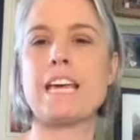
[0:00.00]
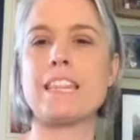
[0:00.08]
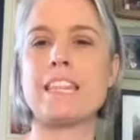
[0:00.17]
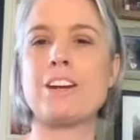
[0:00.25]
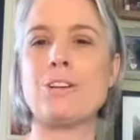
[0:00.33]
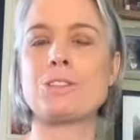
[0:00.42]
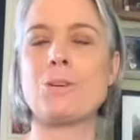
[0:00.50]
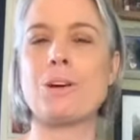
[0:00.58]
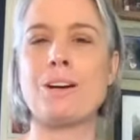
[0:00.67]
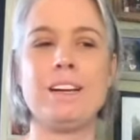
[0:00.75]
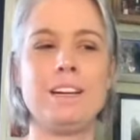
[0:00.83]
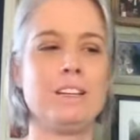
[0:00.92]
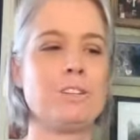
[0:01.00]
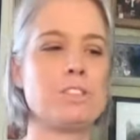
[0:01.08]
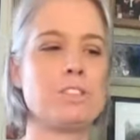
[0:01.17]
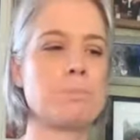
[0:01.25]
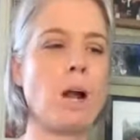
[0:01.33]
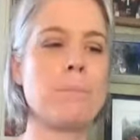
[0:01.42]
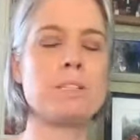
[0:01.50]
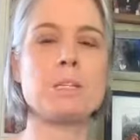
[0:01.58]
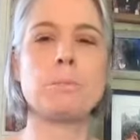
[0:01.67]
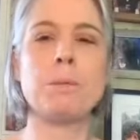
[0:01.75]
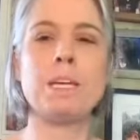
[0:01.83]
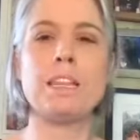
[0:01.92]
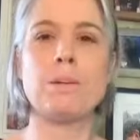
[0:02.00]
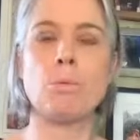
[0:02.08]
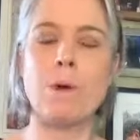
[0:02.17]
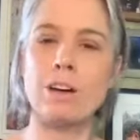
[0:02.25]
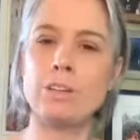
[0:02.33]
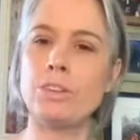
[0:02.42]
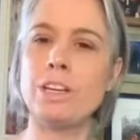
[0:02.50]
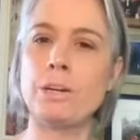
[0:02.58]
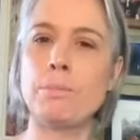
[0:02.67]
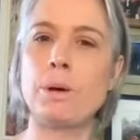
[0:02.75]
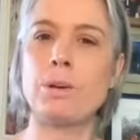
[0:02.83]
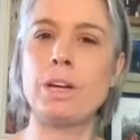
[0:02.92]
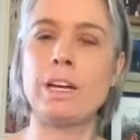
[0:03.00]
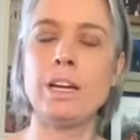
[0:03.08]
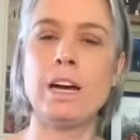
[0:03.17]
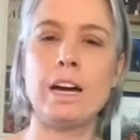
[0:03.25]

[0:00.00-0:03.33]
And then also, uh, you know, just promising me that while you think about it,